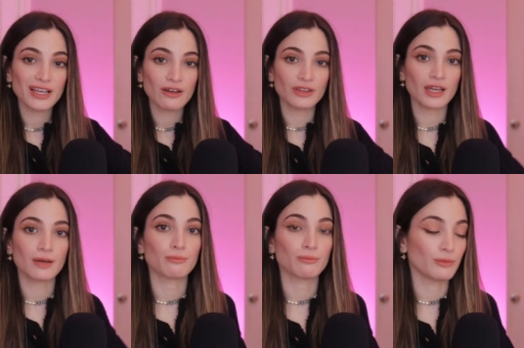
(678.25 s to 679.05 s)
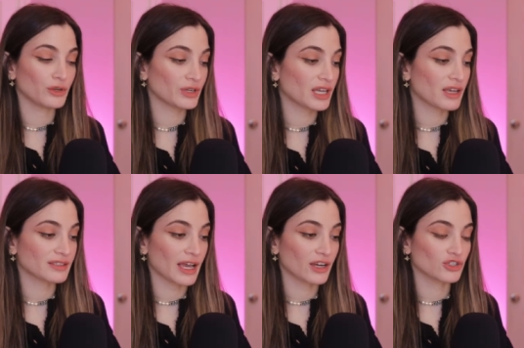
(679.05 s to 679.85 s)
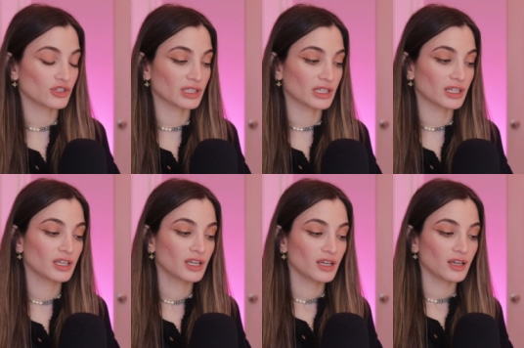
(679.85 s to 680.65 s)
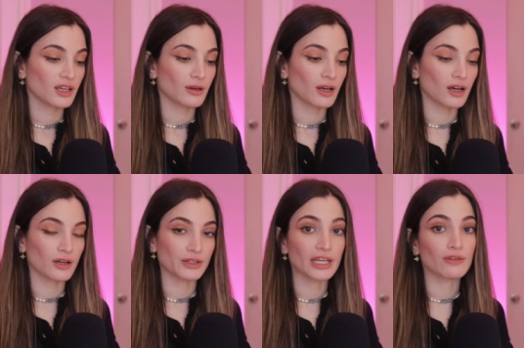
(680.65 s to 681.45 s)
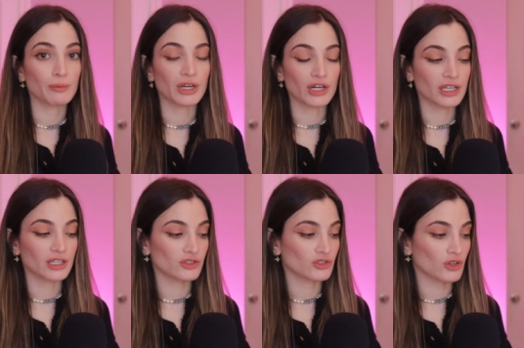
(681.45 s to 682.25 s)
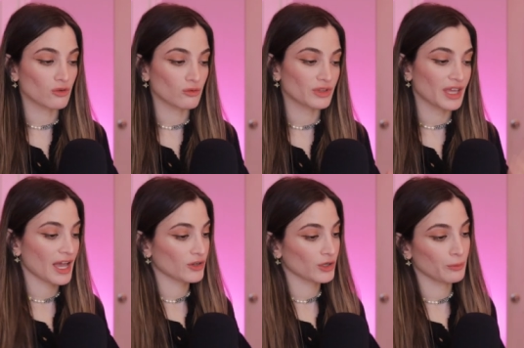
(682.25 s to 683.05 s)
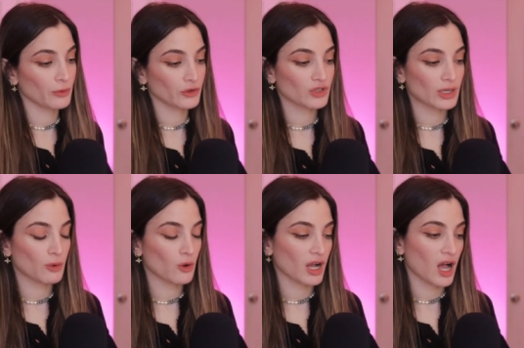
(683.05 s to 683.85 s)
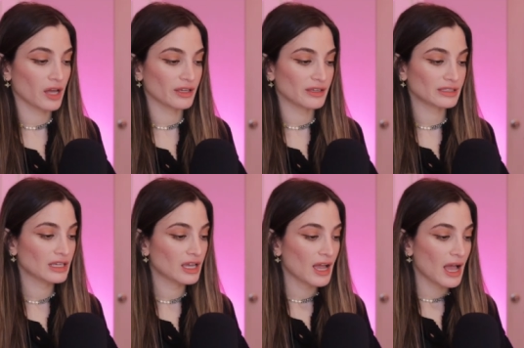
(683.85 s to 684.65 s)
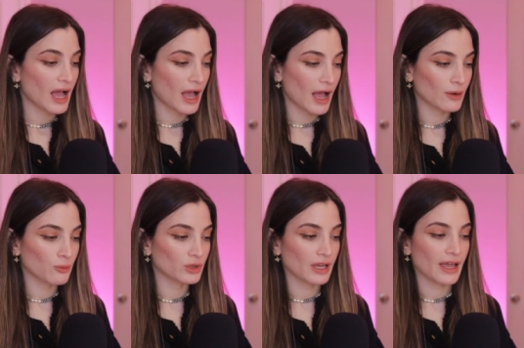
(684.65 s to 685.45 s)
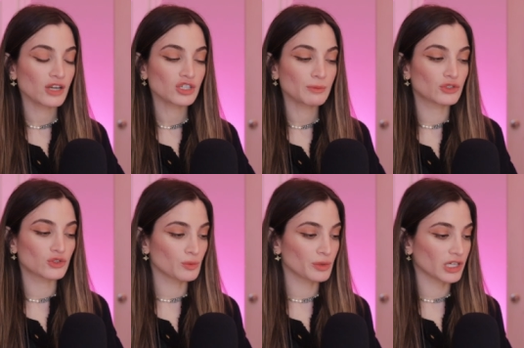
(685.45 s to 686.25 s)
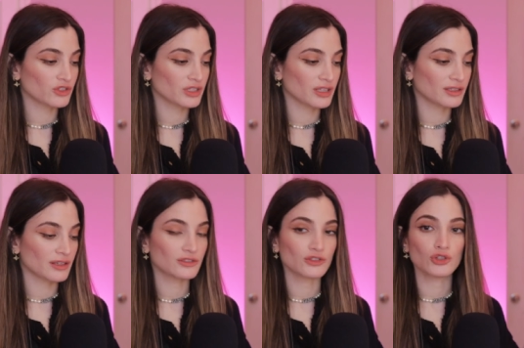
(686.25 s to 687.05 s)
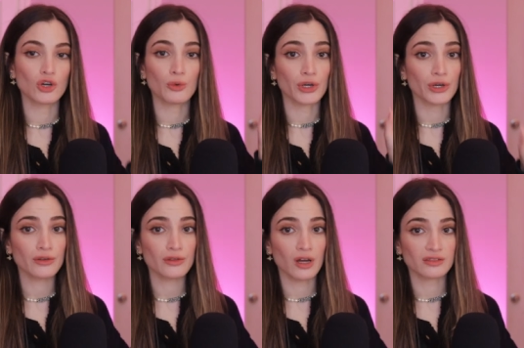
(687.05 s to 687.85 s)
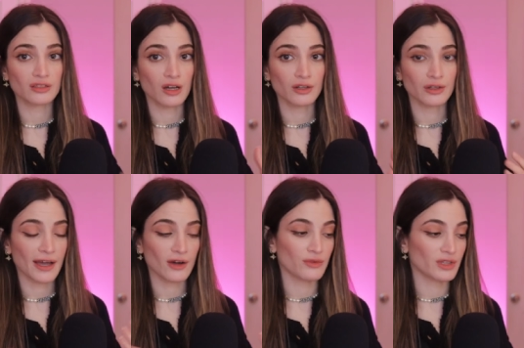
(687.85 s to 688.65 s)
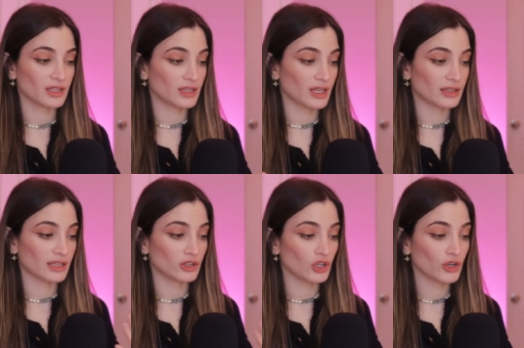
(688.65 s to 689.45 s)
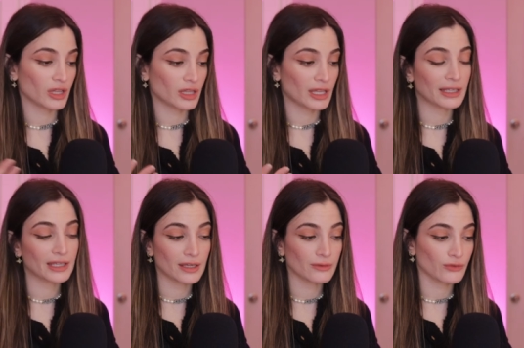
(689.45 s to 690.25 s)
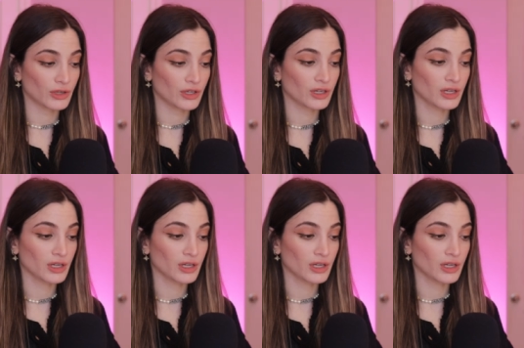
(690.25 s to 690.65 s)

out that Maria is actually uh, Native American. So they had her portray Pocahontas. I would actually be super interested to know her thoughts on the outfit and the look that they gave her.